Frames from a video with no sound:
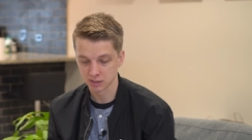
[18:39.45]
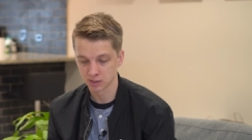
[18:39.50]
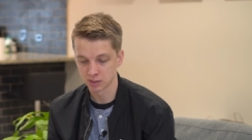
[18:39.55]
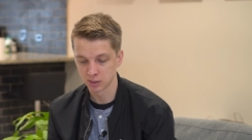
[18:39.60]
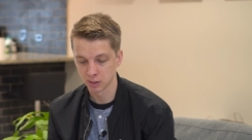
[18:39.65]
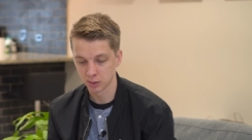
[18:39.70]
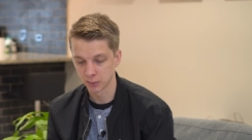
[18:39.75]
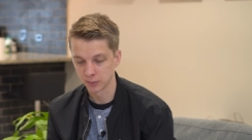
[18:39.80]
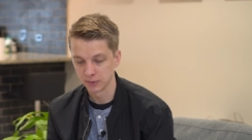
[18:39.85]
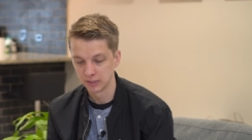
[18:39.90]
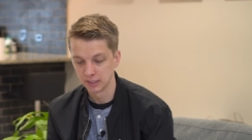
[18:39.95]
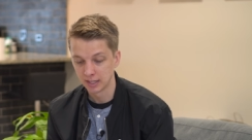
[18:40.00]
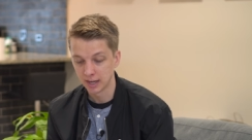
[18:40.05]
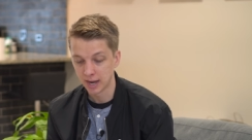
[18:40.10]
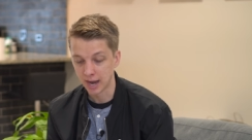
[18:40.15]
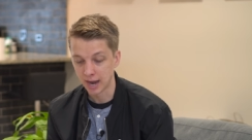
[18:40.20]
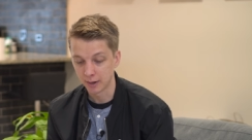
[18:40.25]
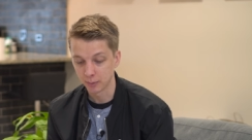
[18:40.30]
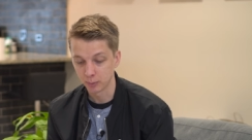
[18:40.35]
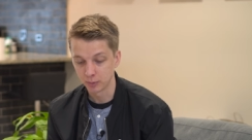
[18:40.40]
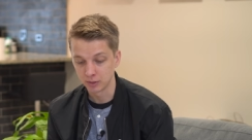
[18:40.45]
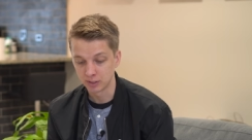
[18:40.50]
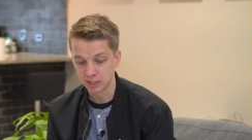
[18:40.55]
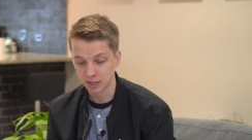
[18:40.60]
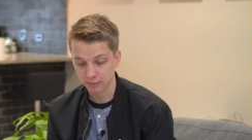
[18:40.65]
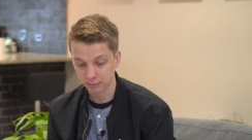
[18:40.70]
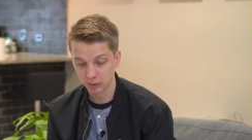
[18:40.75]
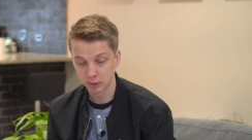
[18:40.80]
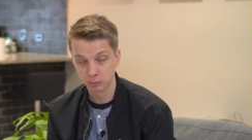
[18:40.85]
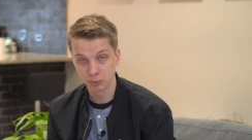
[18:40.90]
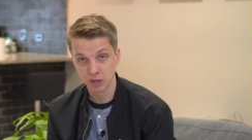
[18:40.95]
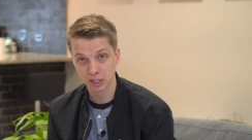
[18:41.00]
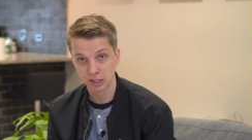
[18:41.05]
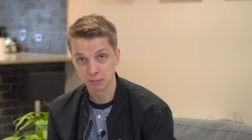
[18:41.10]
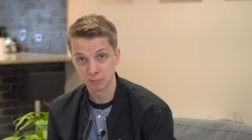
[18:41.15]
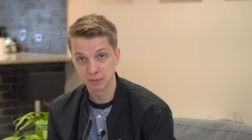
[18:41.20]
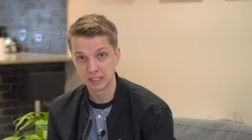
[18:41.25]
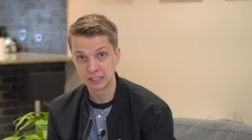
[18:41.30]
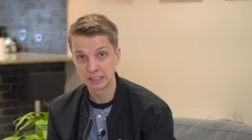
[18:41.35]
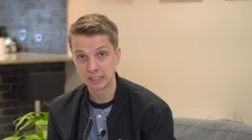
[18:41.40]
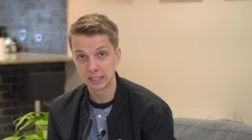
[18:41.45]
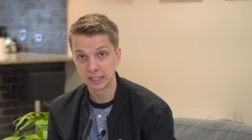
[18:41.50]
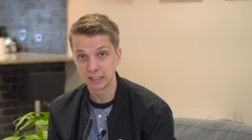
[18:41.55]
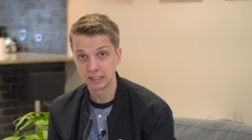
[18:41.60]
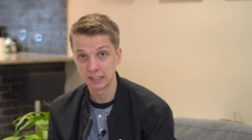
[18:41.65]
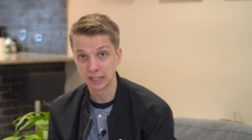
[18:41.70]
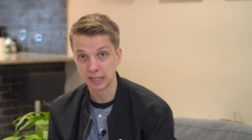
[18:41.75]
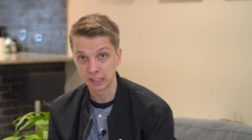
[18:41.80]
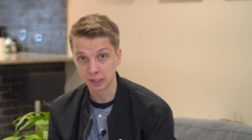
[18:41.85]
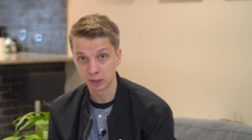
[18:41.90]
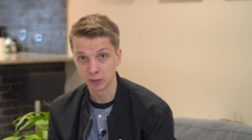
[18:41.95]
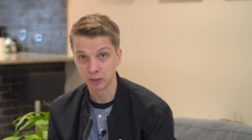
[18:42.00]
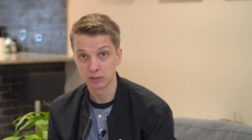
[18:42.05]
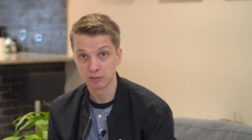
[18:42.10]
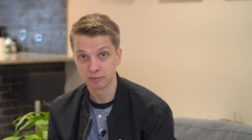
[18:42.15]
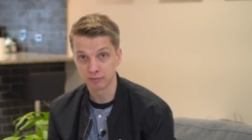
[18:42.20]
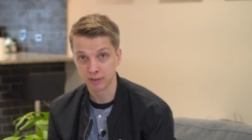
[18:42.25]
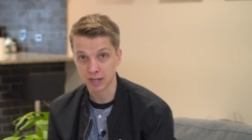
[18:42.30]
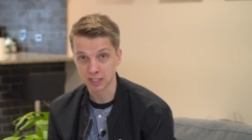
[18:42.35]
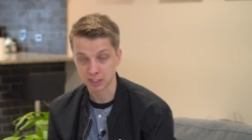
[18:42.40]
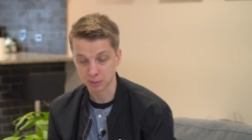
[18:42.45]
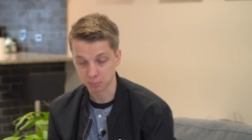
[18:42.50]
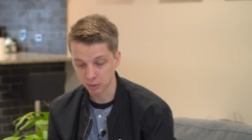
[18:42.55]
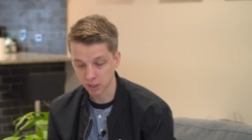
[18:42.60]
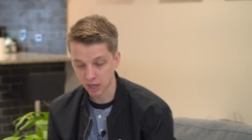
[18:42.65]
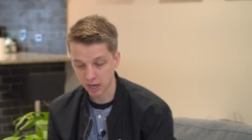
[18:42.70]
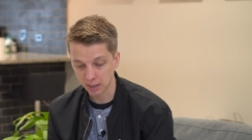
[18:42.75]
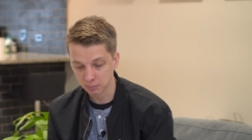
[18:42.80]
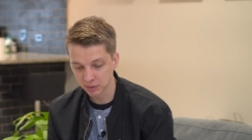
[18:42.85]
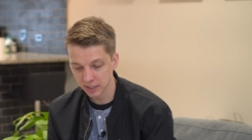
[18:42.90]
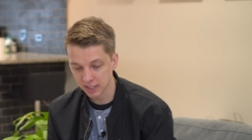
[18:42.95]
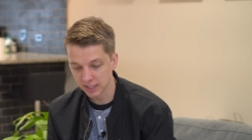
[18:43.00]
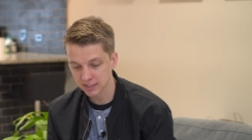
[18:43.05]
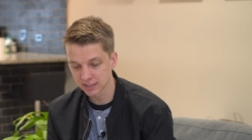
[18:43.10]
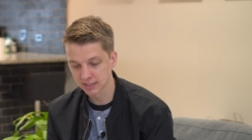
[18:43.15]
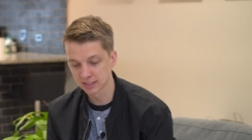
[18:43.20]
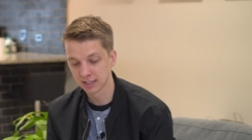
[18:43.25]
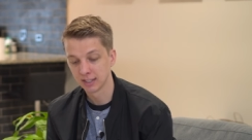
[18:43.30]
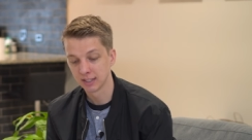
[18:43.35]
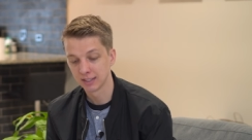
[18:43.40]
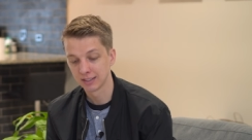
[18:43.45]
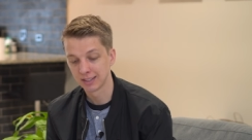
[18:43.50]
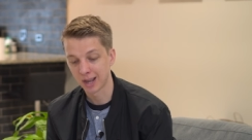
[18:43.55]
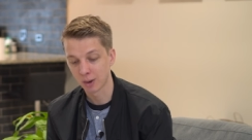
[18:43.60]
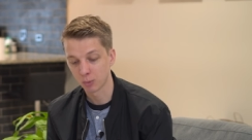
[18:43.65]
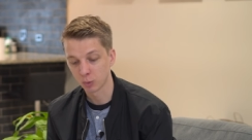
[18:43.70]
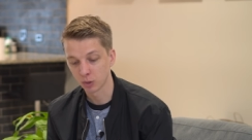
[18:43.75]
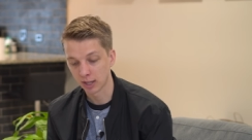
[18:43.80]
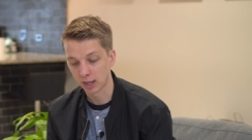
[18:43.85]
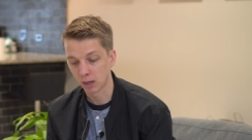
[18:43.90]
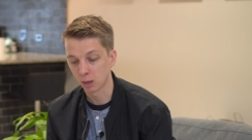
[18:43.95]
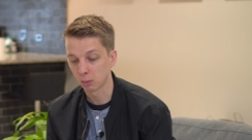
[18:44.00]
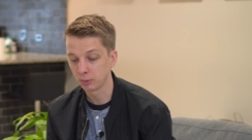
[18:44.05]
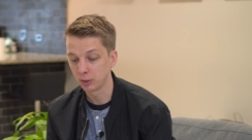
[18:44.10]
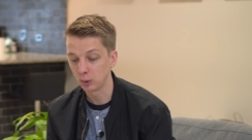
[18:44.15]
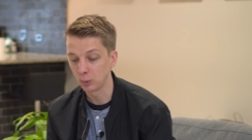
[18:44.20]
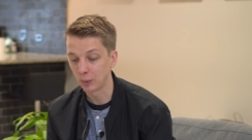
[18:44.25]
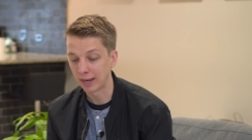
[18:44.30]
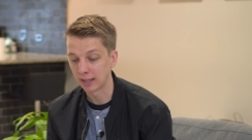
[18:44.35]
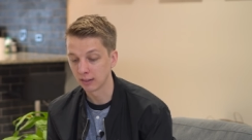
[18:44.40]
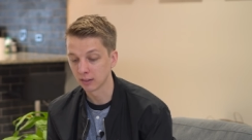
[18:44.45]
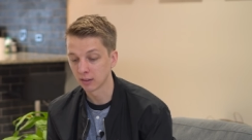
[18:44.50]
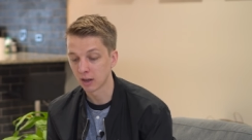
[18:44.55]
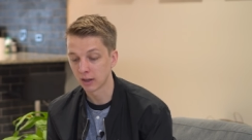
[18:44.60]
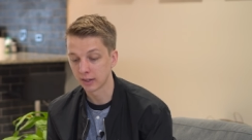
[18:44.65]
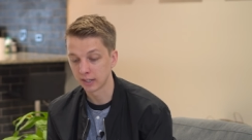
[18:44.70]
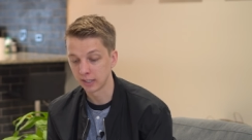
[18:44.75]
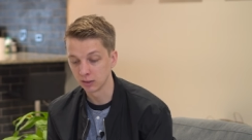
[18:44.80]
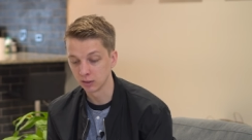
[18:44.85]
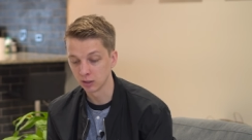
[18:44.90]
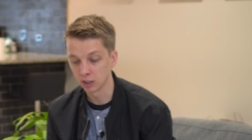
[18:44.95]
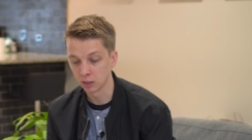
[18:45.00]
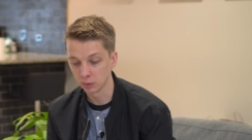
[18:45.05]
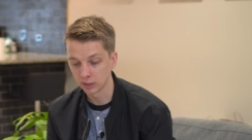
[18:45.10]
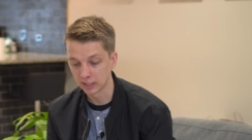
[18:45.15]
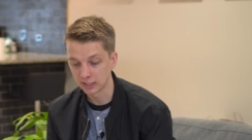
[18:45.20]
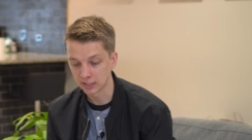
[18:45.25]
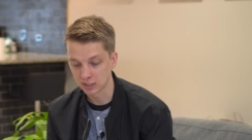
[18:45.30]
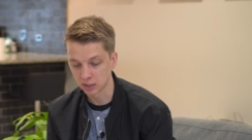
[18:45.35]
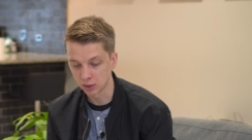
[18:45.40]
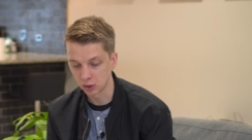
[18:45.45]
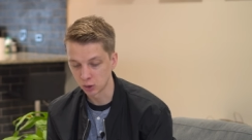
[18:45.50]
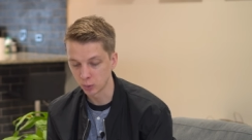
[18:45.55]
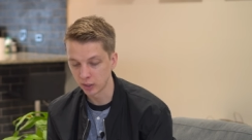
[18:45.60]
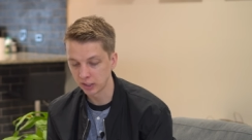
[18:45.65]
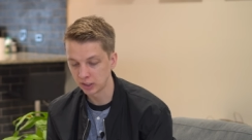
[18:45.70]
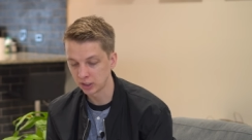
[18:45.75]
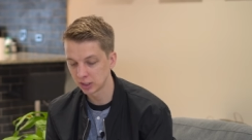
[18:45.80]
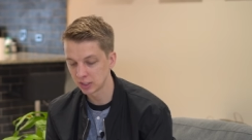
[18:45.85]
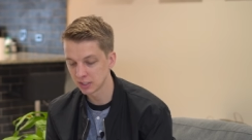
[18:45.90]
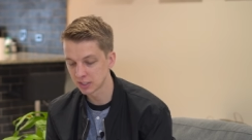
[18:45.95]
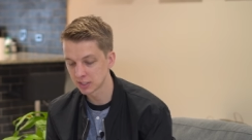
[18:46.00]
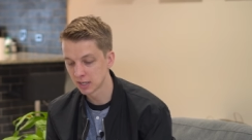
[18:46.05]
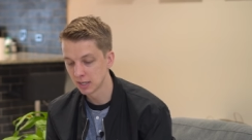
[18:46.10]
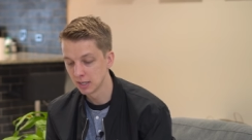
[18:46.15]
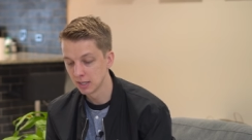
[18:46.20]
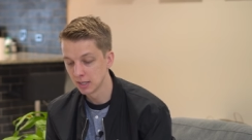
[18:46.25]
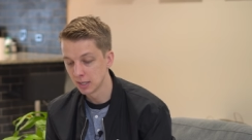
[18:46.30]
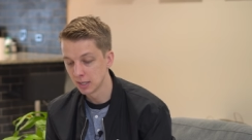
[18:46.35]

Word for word: So I would definitely recommend getting a good fast prime lens that will help you a lot in low light situations.